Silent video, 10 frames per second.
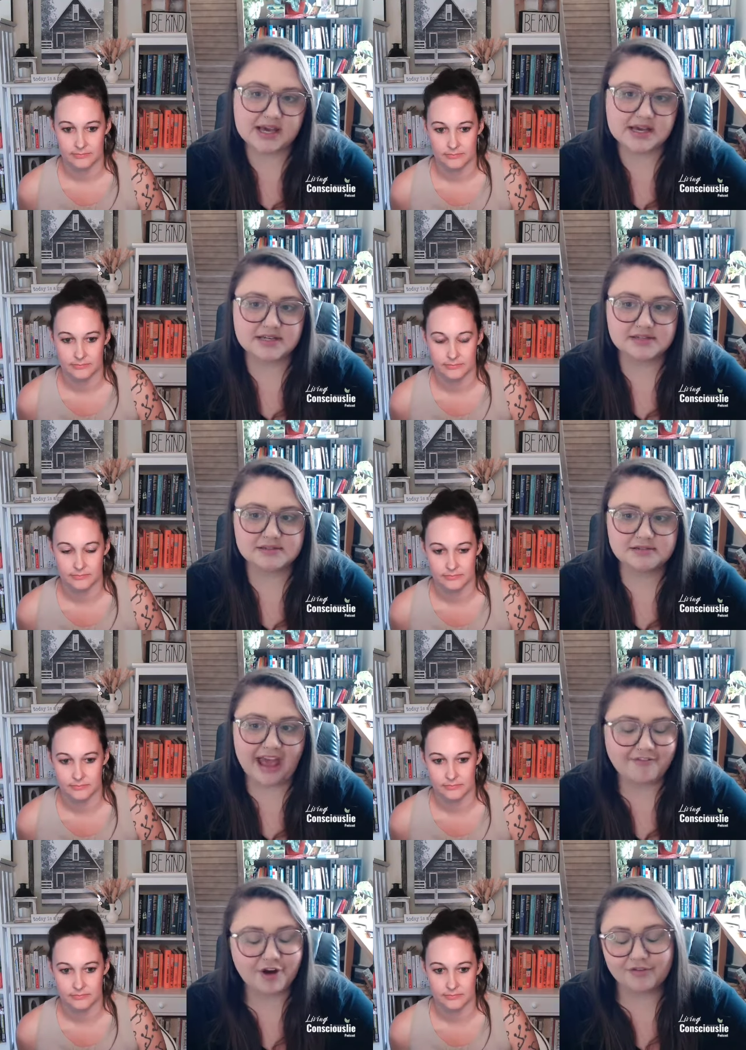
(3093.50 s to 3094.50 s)
Speaker 1: and
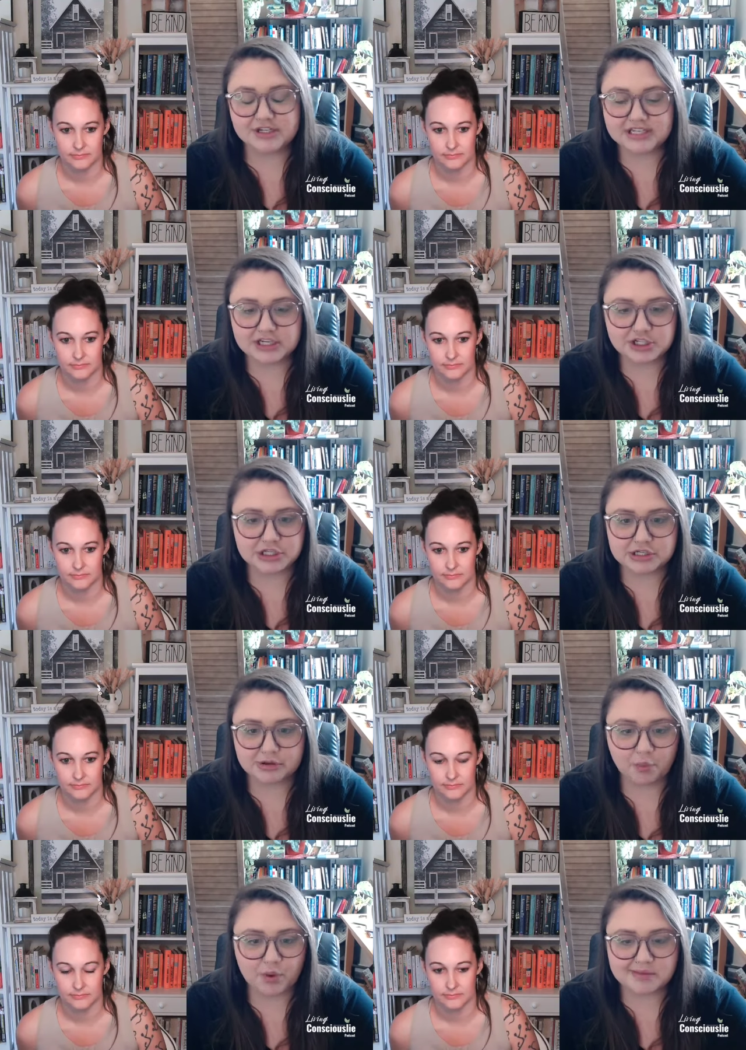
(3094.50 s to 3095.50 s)
have conversations
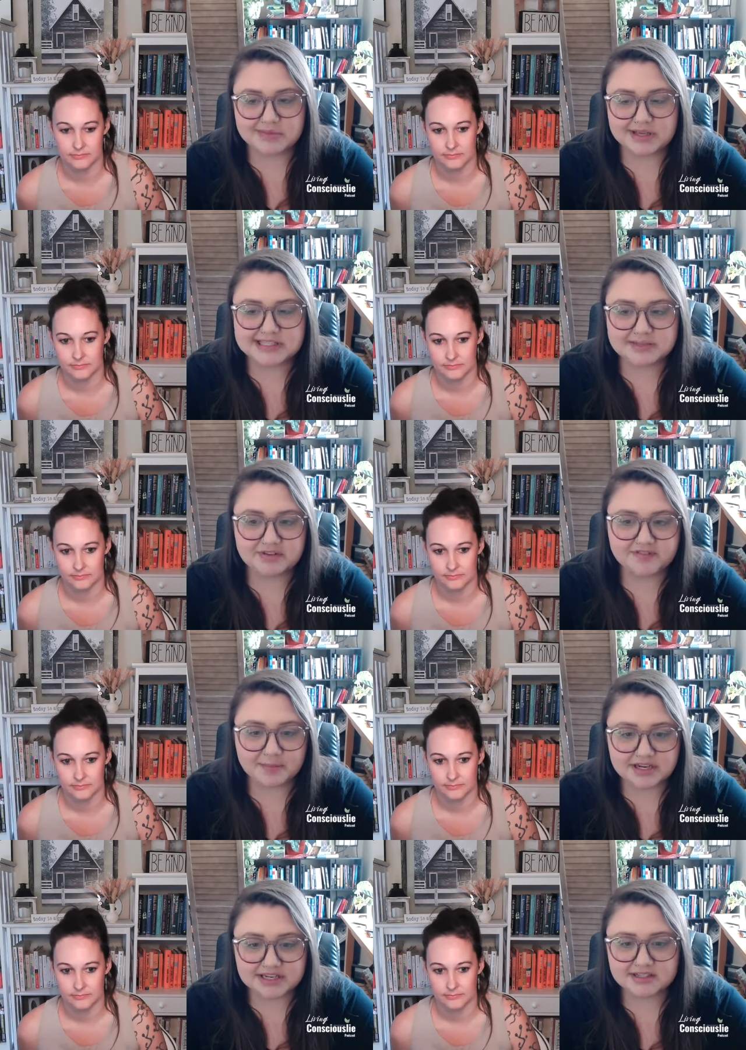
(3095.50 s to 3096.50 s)
around what it means to be
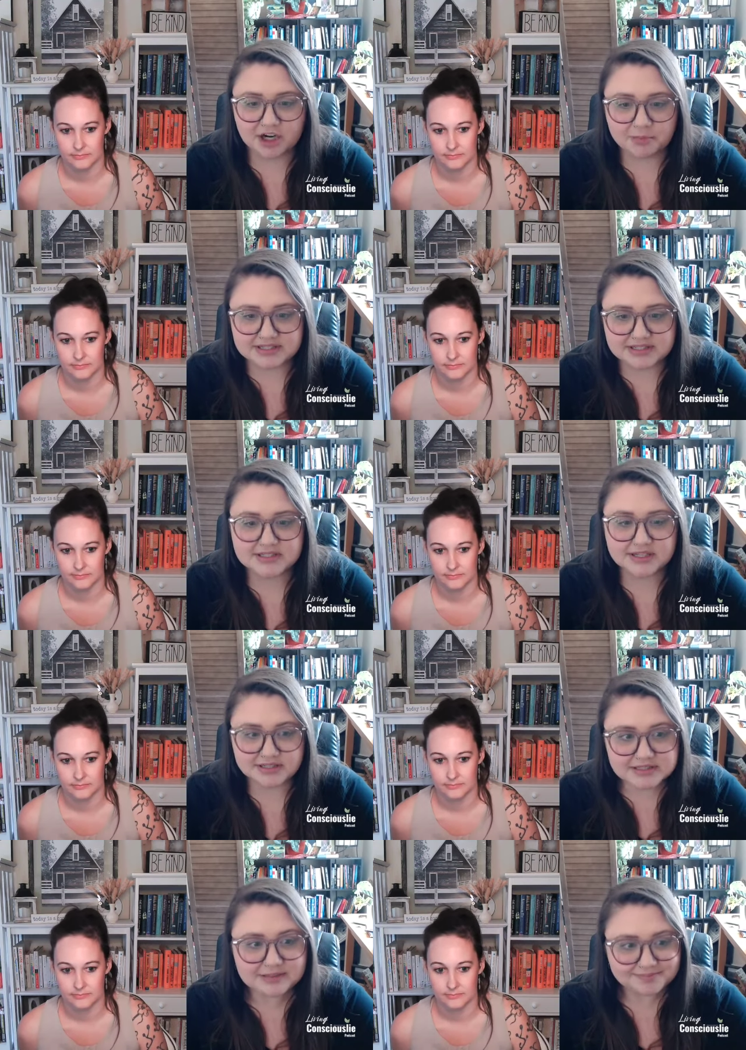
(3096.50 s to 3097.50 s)
feminist in our
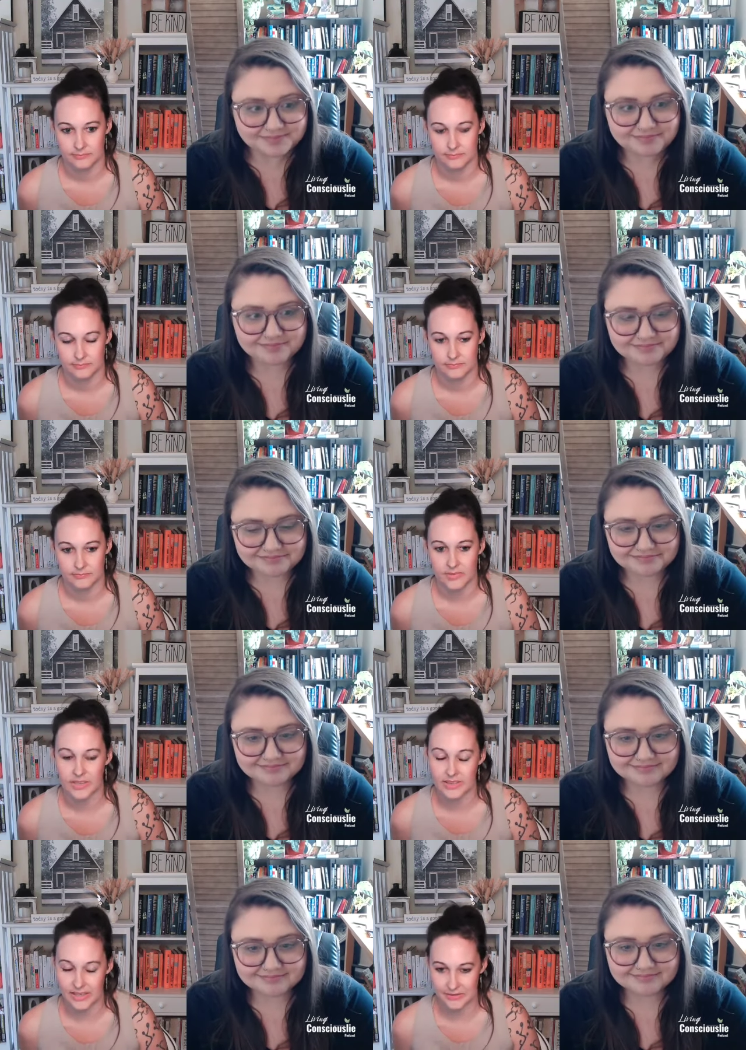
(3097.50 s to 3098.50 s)
businesses.
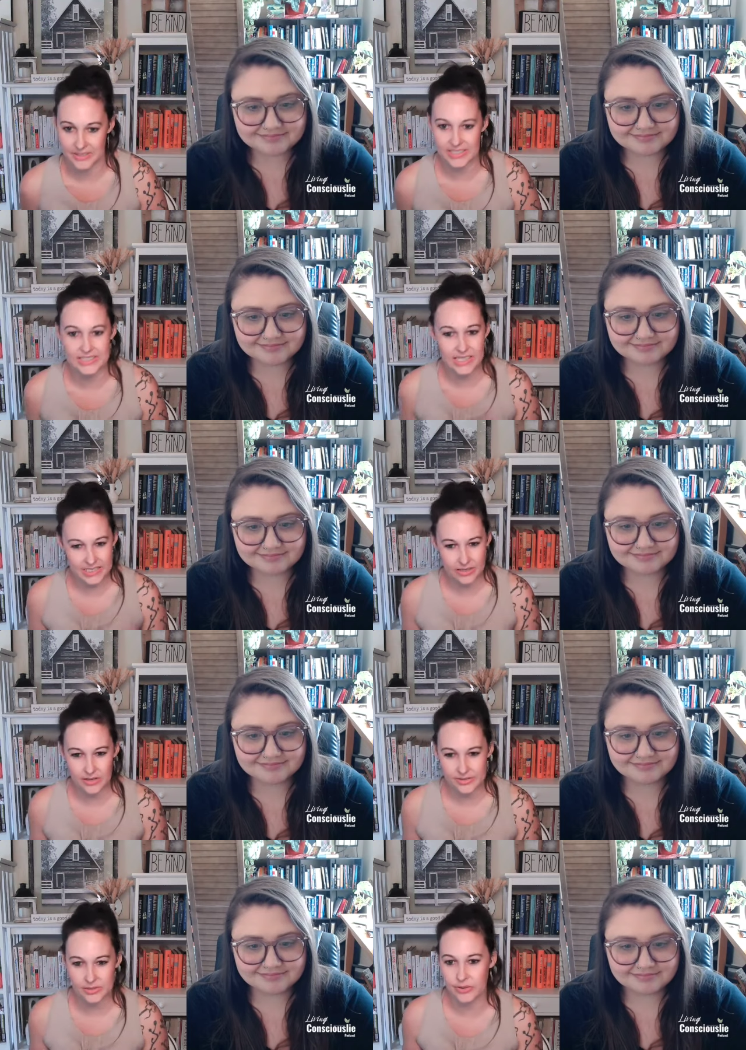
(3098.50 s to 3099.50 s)
Speaker 2: Love it. Can it
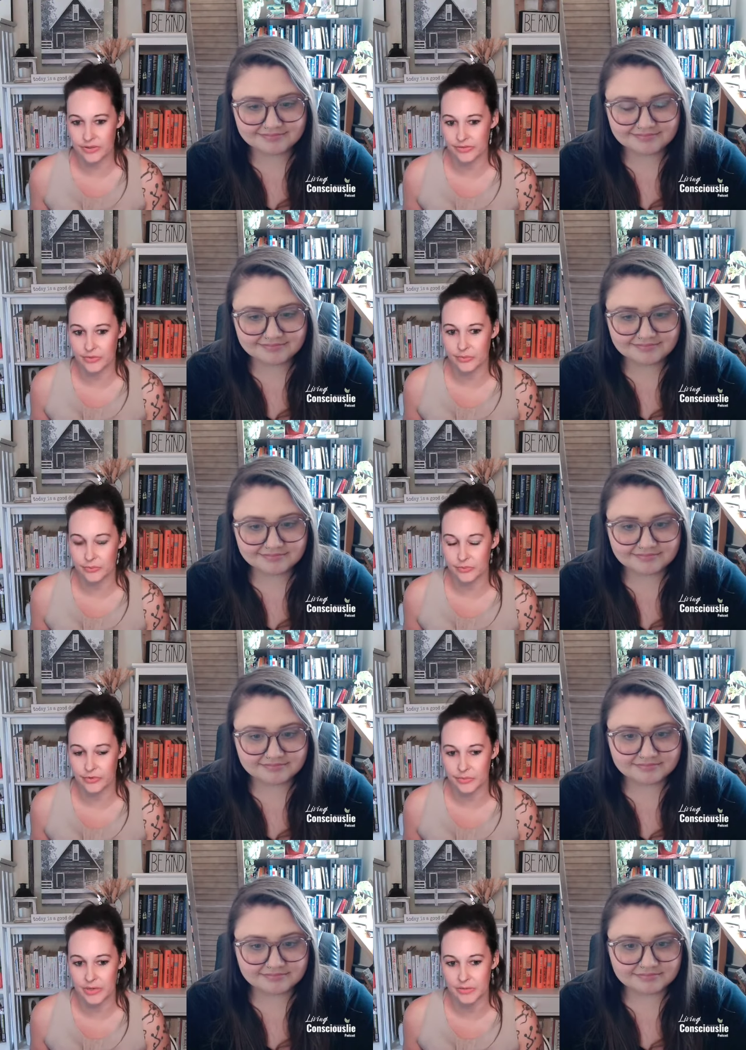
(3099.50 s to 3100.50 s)
also work for, for
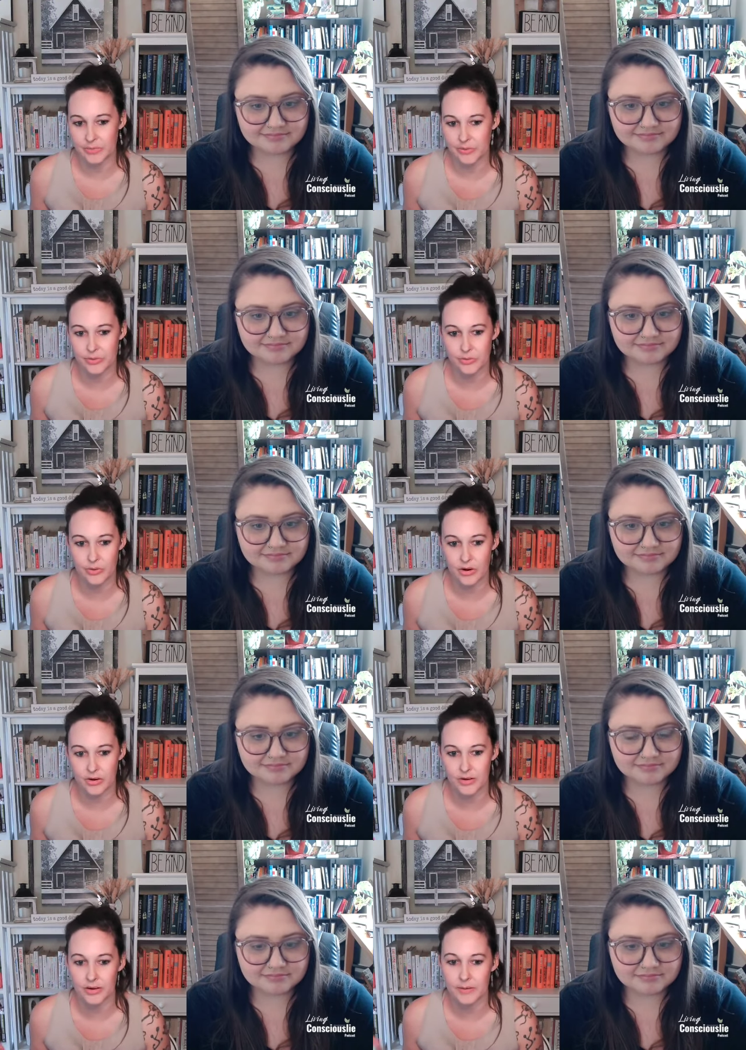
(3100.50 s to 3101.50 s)
people who
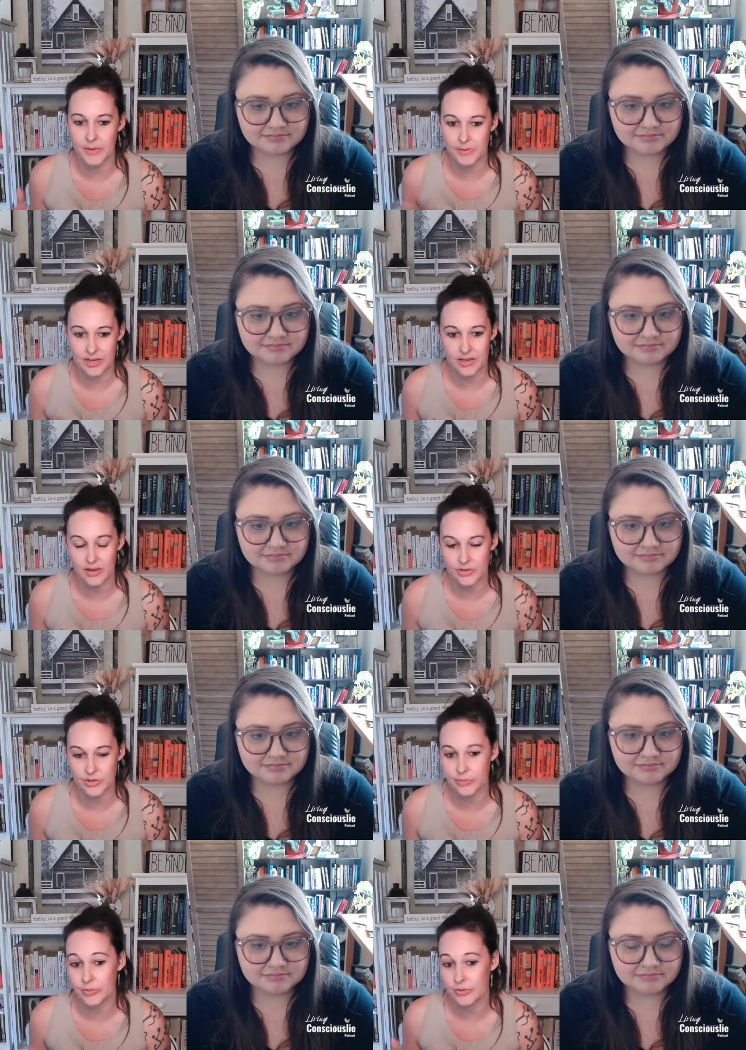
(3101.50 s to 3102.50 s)
are maybe not
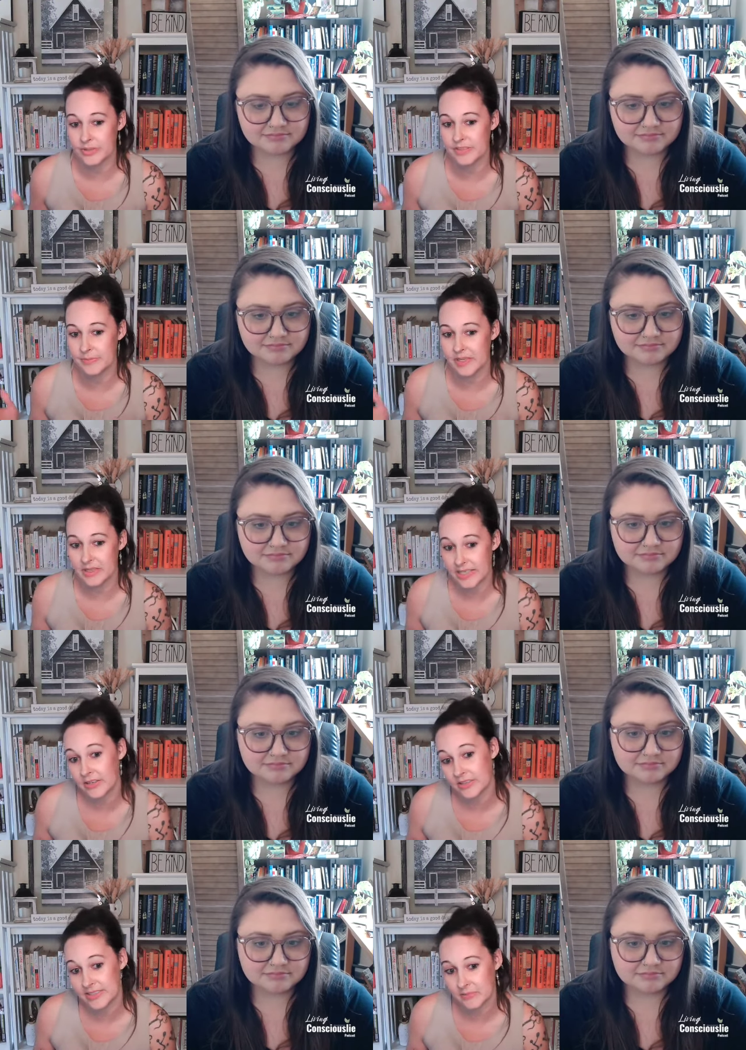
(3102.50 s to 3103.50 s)
entrepreneurs, but
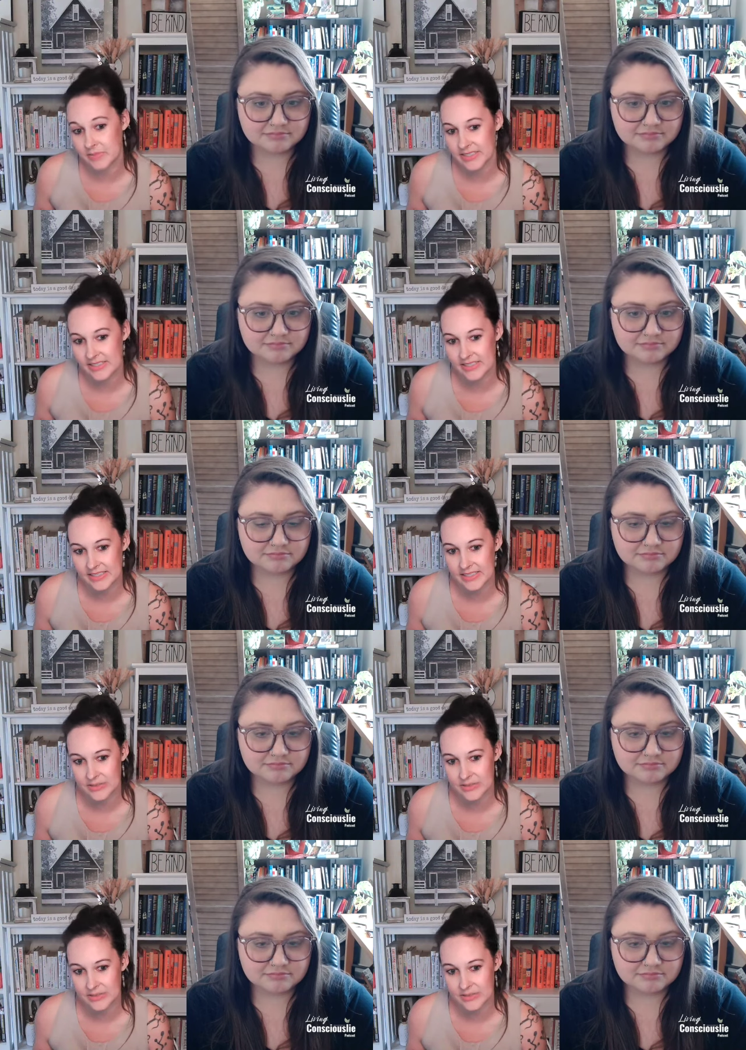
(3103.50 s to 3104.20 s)
leaders in business